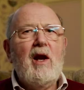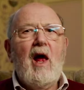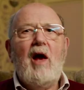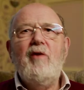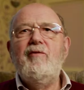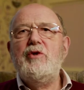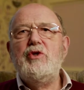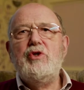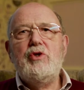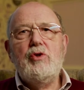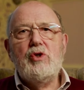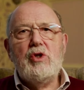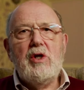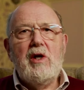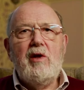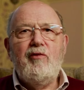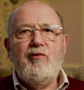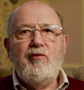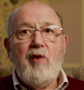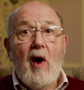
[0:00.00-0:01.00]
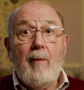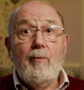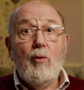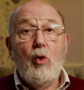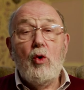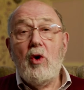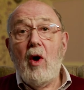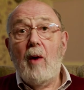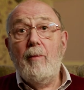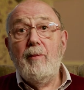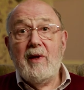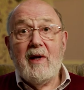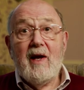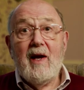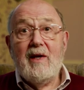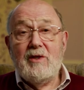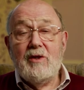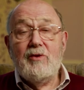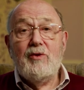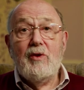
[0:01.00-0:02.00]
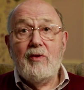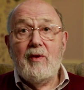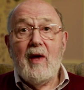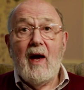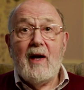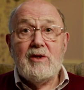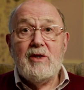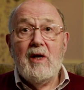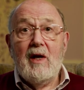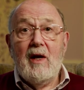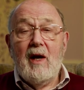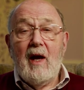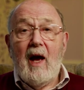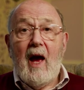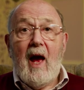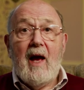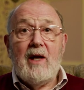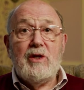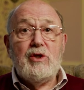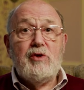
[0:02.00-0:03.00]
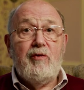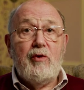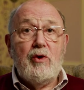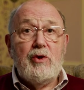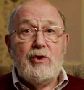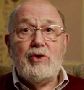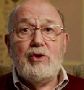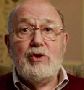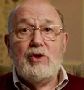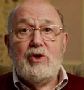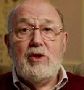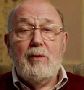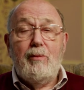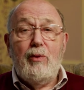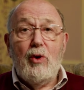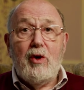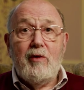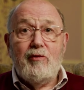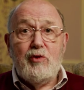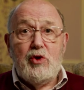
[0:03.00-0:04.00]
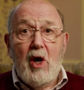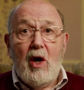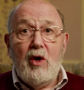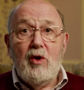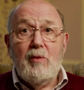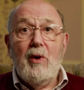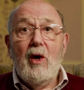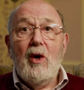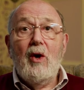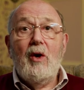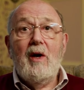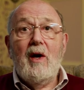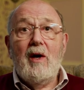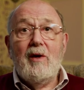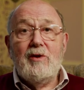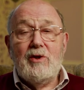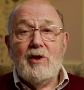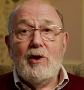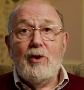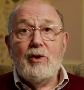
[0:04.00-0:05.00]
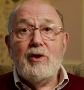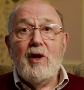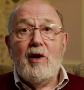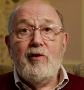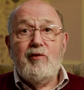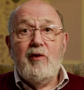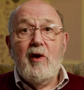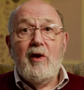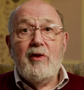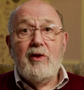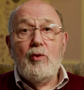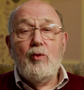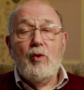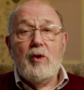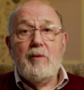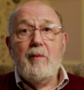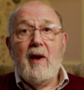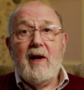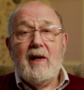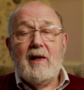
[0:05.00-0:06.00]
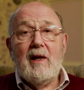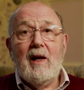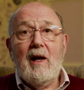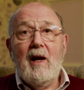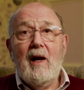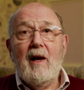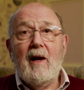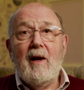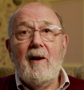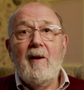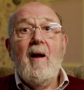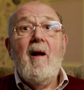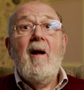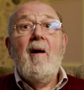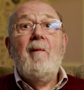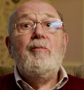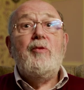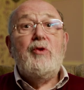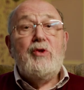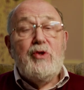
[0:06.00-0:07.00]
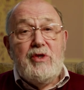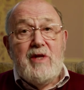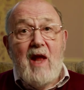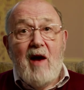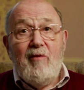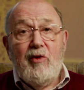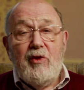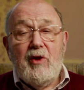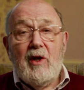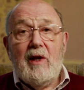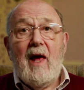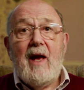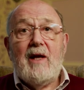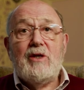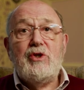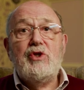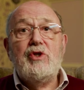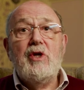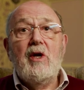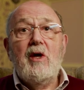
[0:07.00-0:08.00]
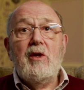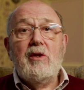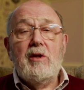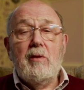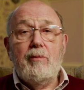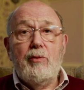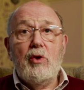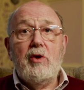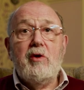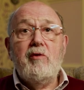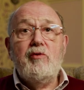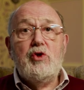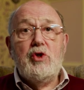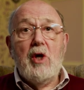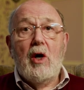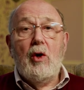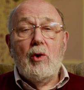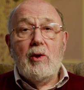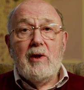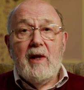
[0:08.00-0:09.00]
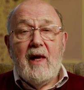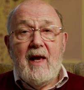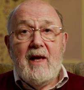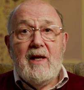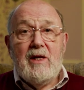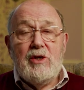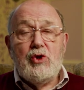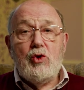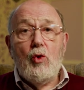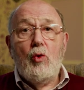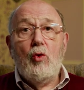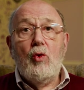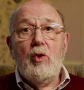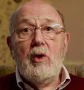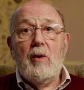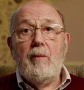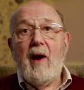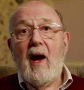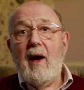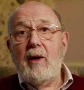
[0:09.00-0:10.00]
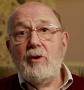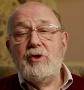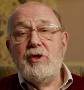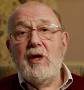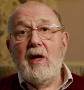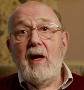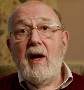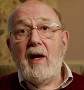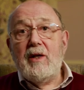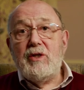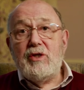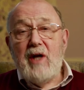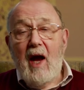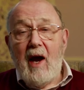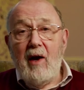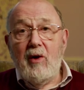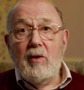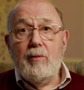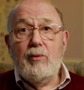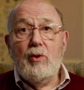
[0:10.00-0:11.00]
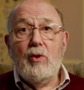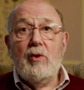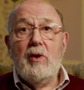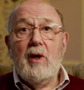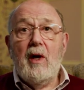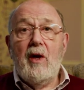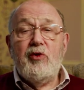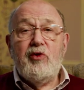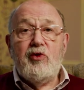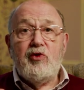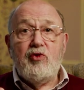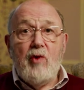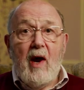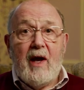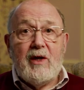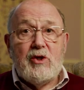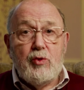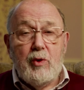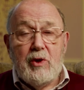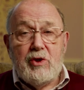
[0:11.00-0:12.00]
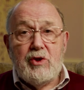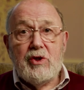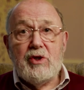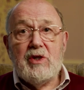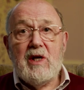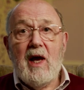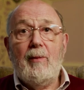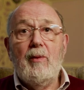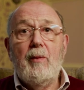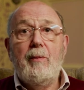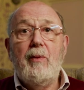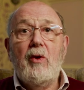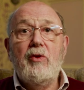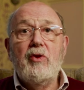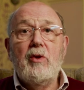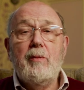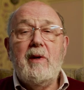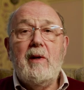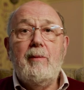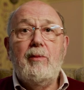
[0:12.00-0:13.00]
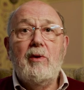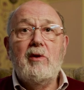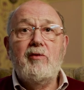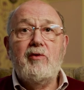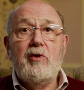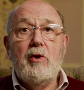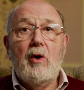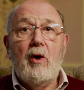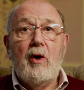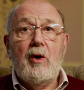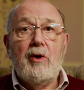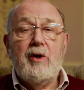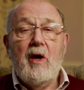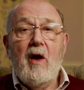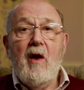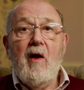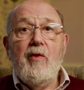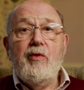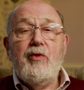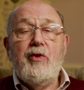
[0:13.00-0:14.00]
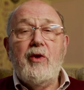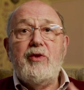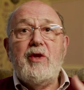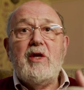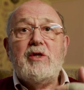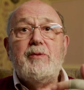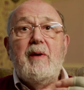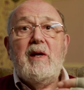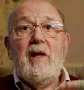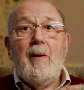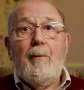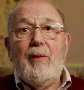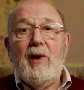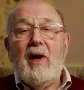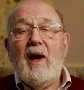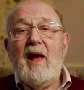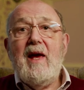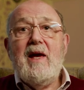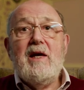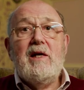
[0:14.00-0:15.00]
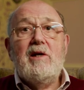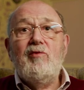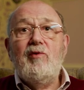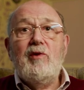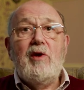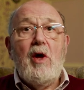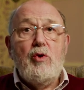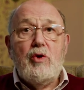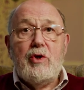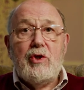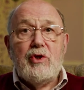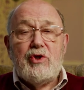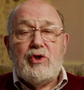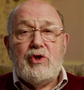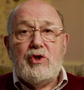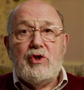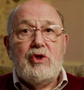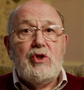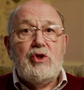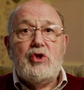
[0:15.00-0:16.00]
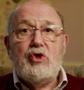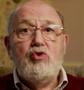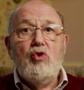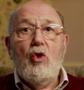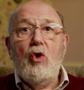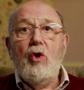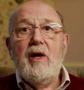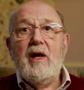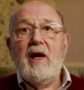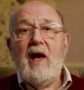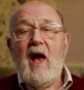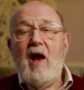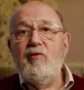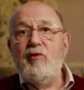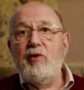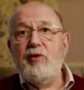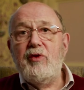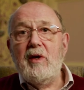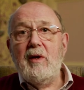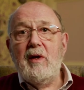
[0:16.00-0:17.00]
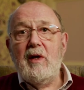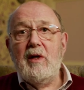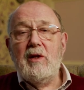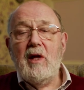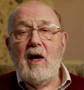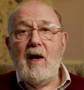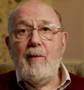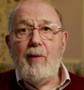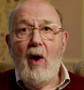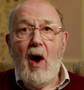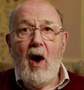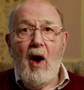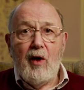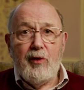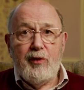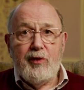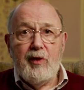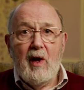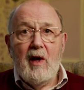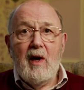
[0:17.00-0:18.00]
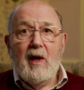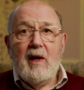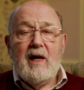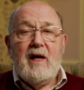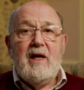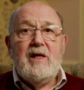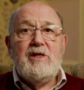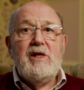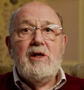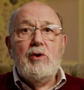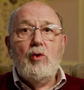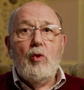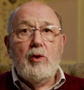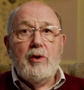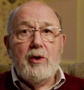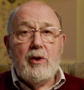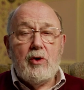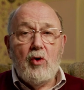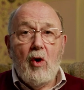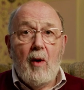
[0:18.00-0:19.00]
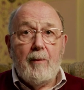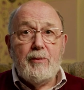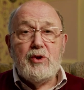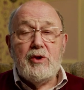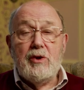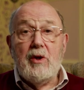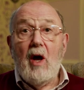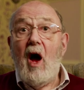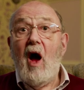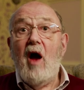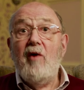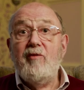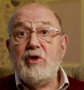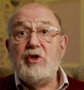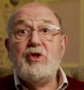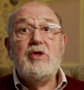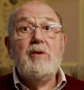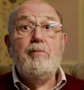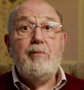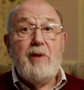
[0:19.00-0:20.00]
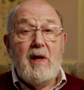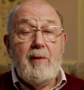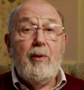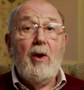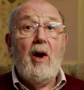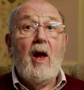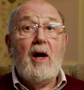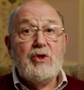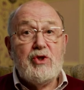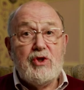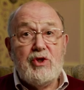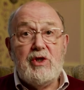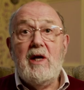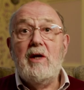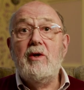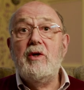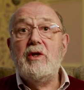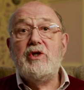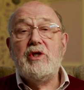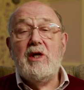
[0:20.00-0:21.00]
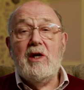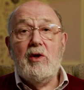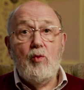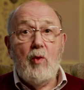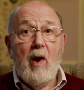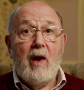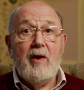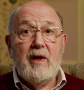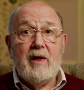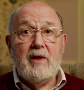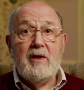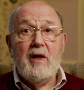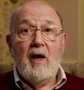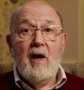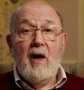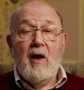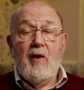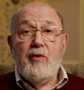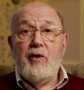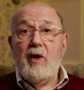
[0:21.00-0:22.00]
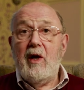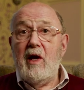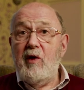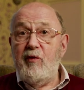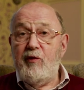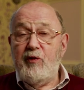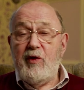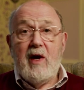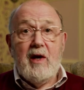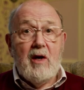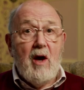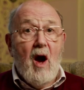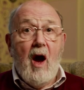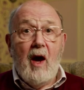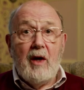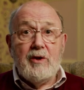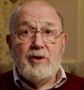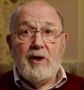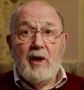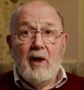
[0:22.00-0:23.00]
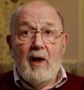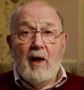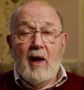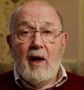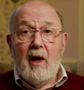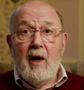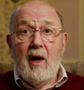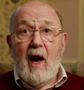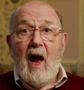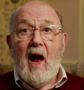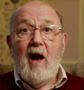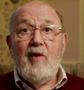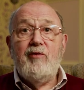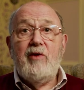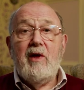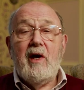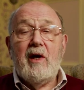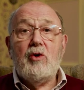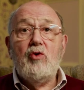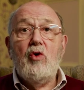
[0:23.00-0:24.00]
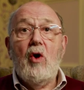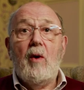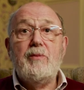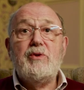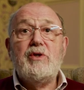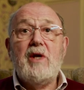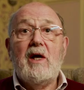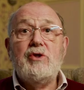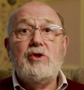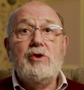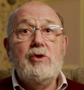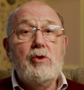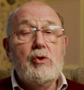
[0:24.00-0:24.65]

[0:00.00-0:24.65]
Life is usually far more complicated than that, as, for instance, the book of Job Job, uh, to look no further, would make clear. Nevertheless, the book of Joel is all about a terrible threat which has come upon the people of God that there's been a plague of locusts destroying everything in their path, eating all the crops and the harvests, and people are seriously worried that if they can't uh, have their crops as